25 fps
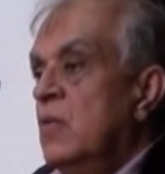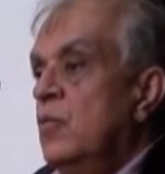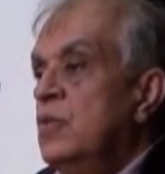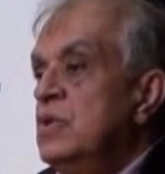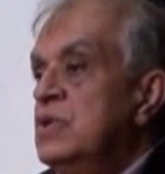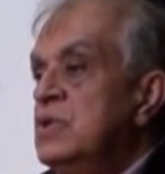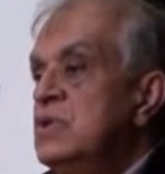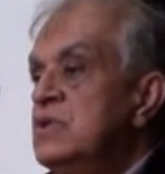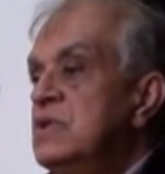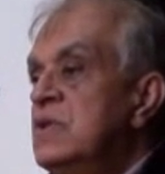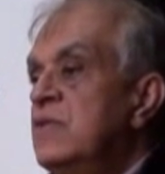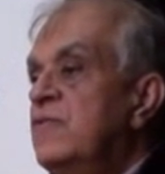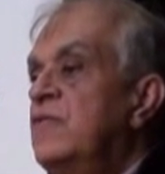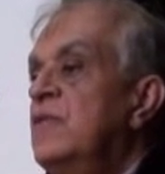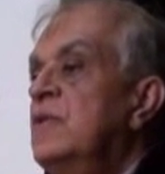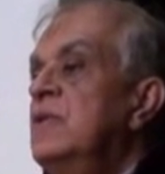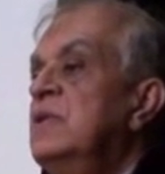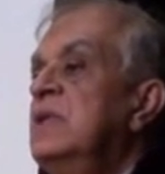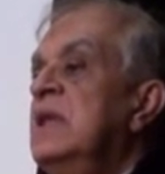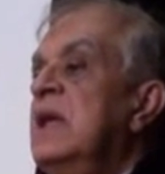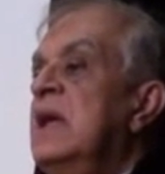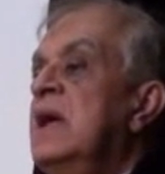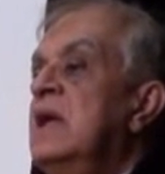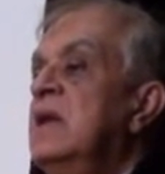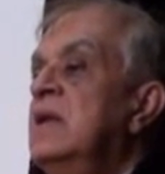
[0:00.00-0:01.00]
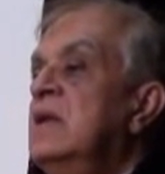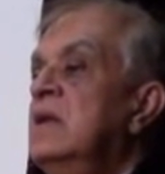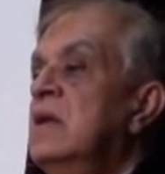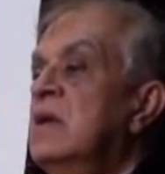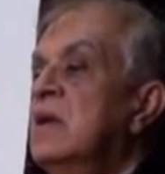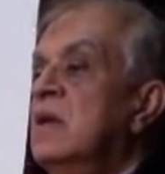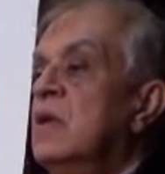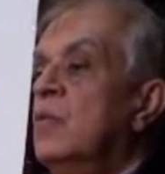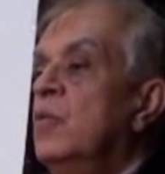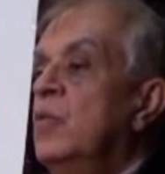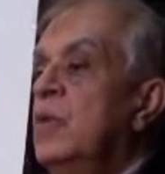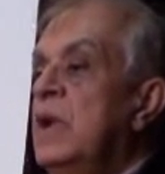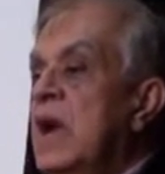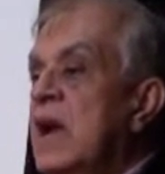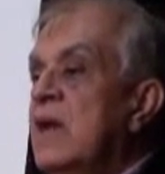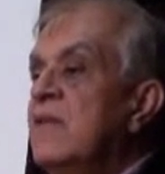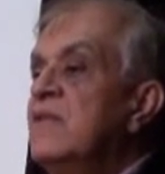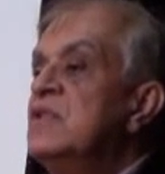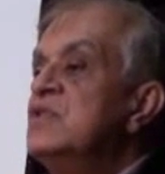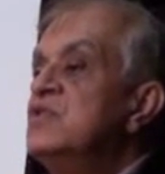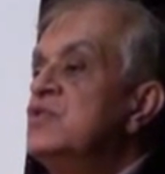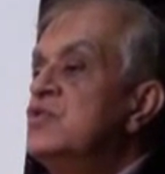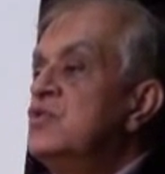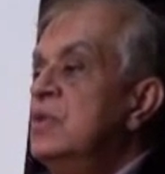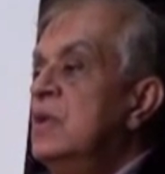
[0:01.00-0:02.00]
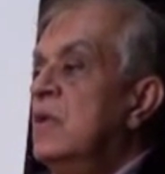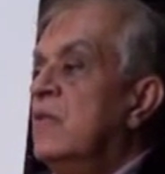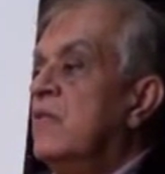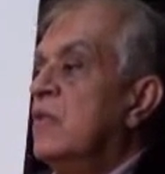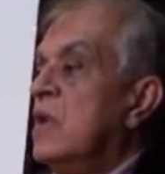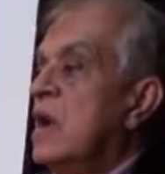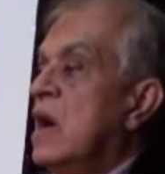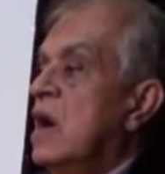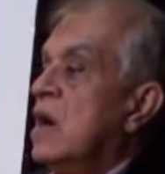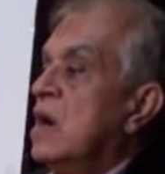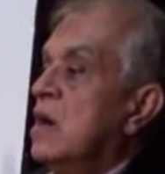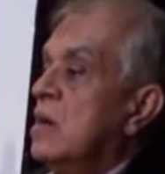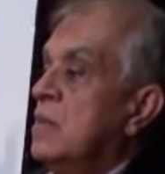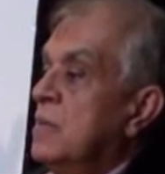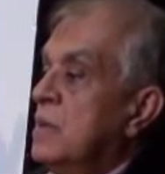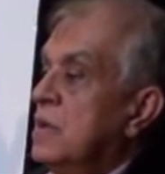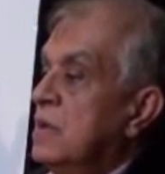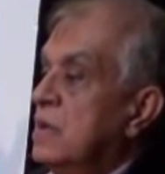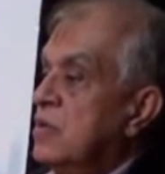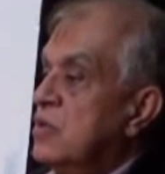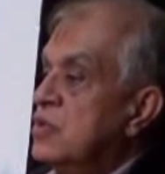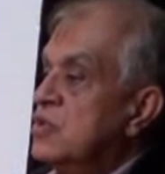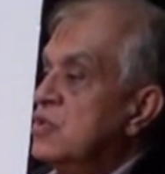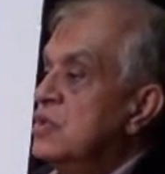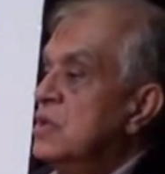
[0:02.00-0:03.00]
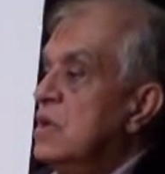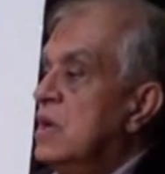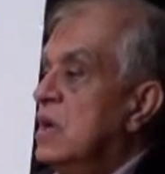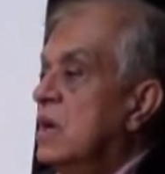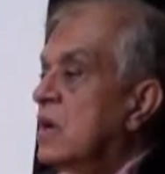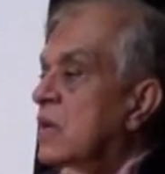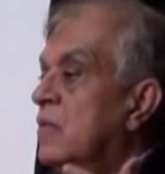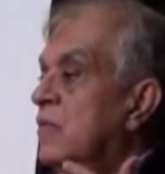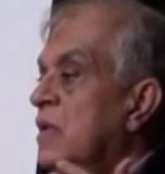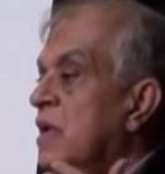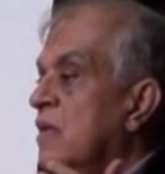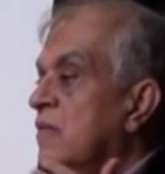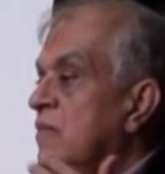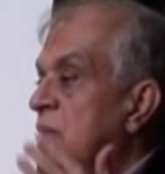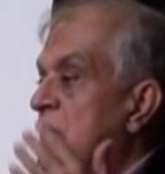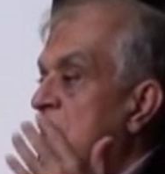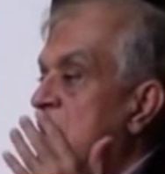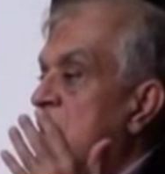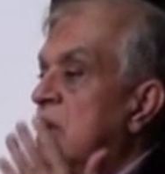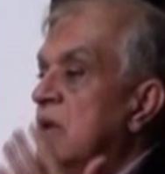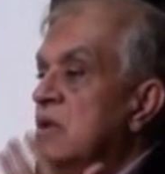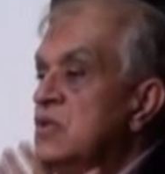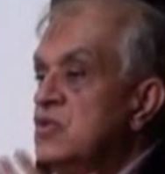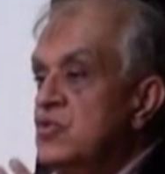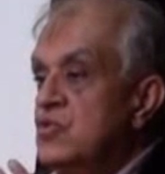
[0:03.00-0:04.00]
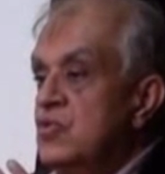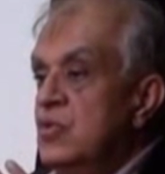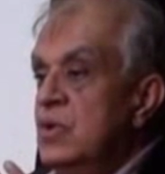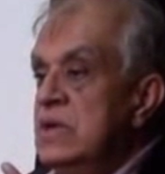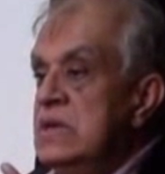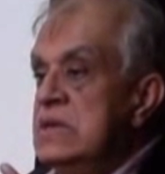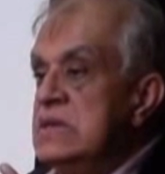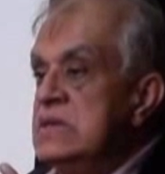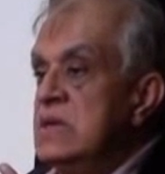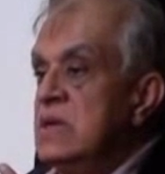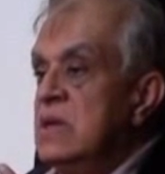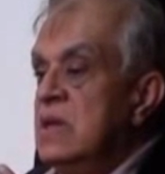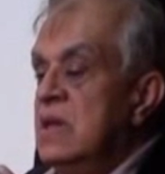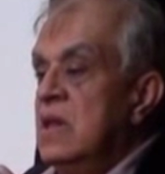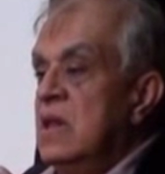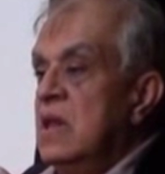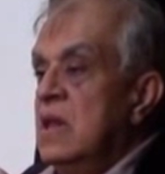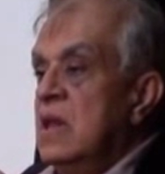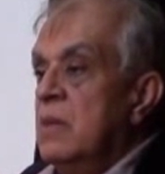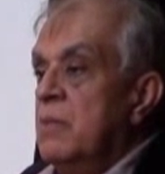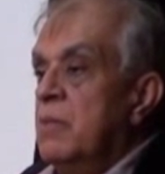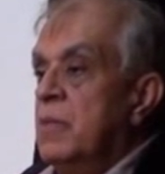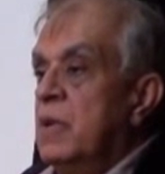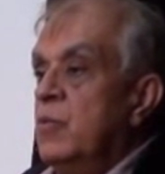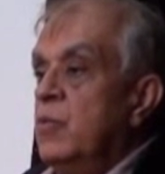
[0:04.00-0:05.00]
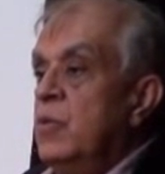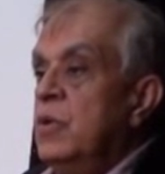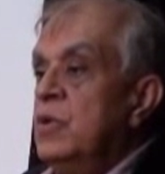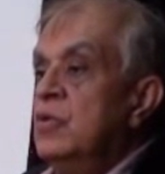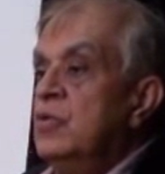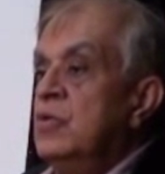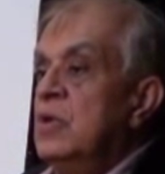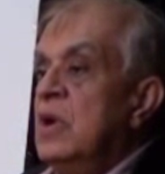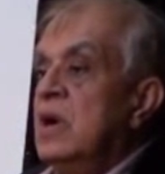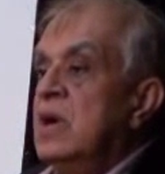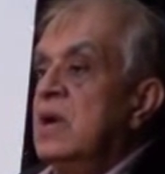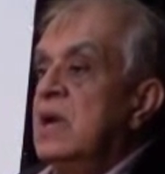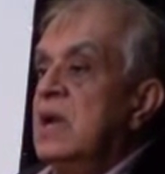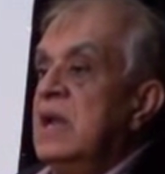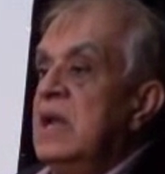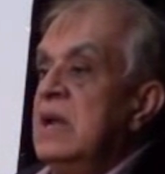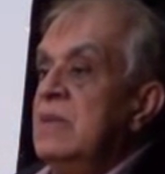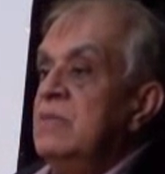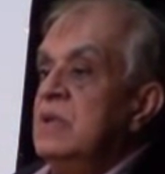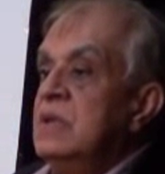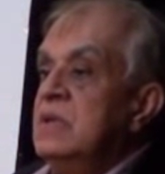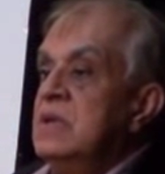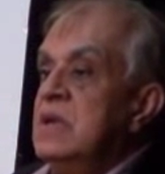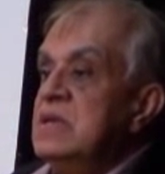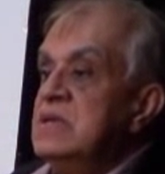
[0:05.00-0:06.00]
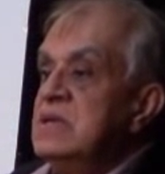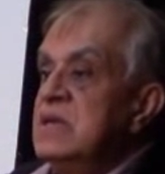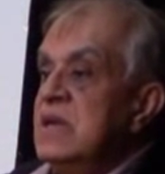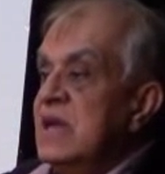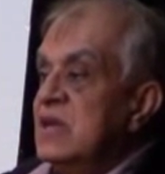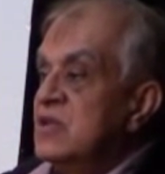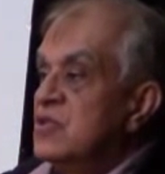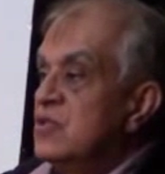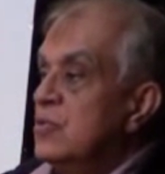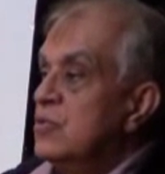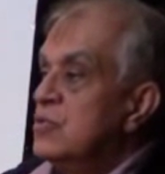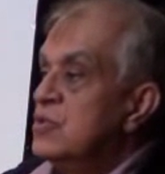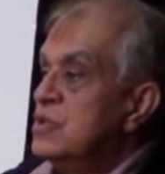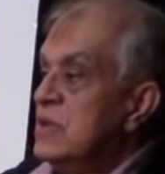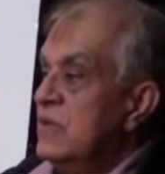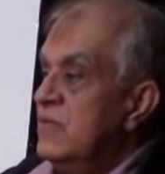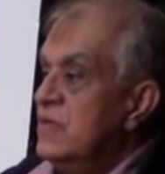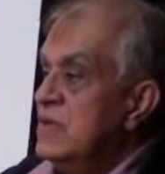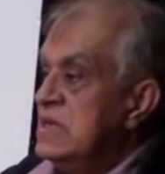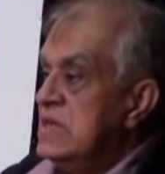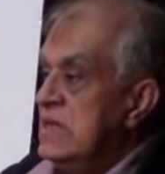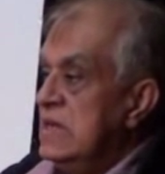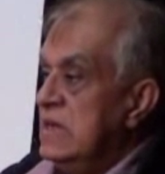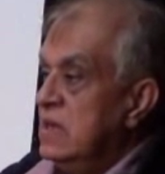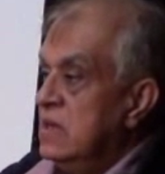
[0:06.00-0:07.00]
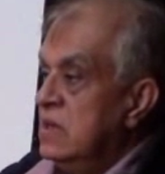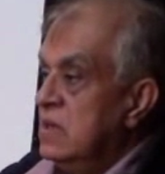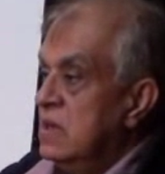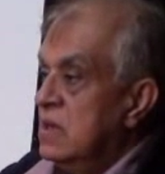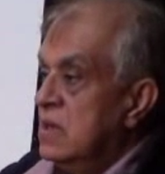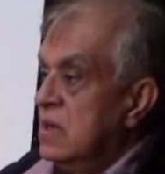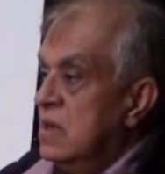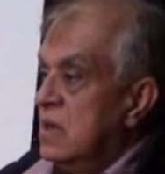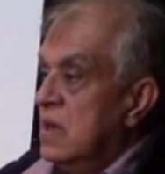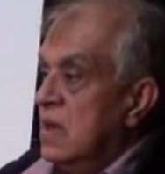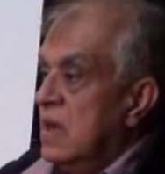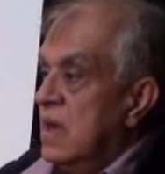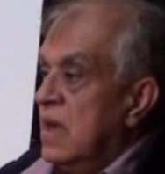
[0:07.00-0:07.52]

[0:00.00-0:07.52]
which is different than we have history of Ram and Krishna, we have many histories, but we do not claim that there is an exclusivity